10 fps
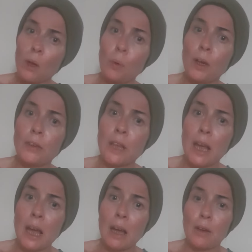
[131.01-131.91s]
where they
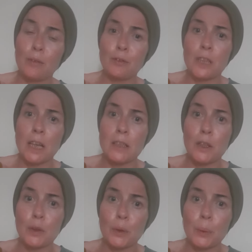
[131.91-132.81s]
have debts
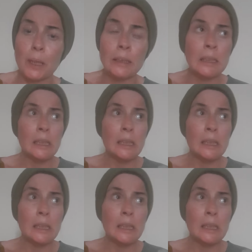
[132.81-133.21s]
accruing,